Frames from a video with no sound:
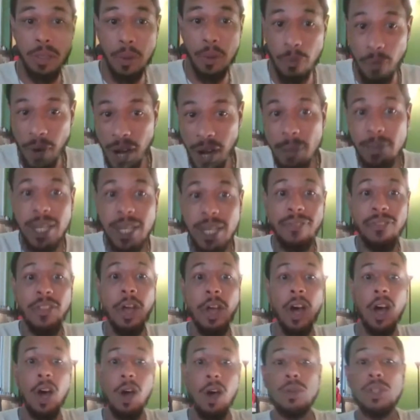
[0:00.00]
The Rams have to
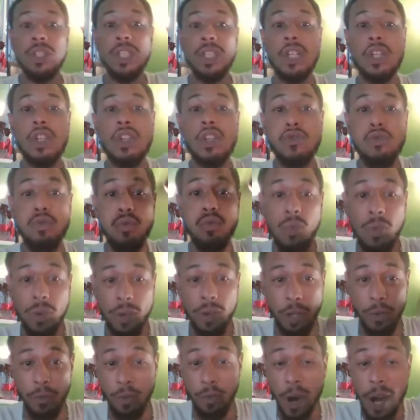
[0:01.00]
host and
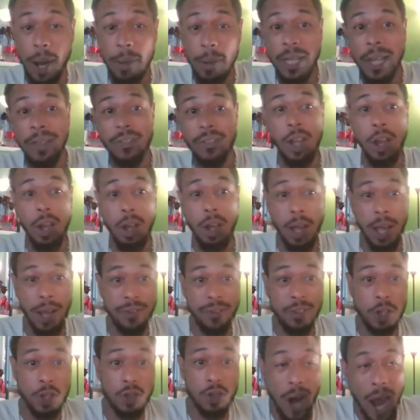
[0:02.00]
the Rams have
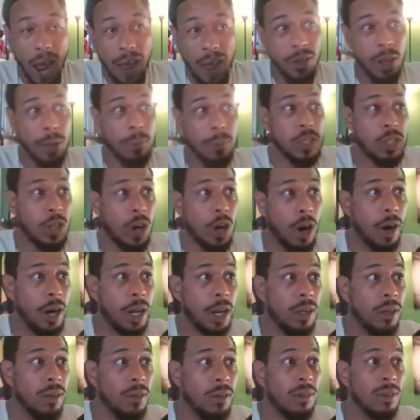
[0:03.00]
to travel. I'm
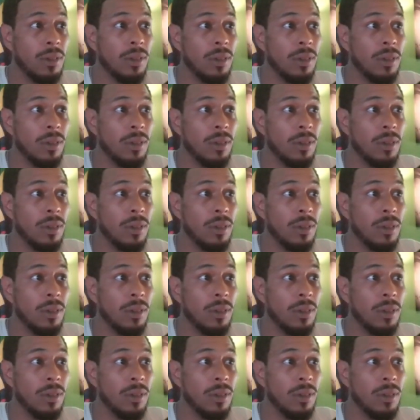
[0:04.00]
sorry.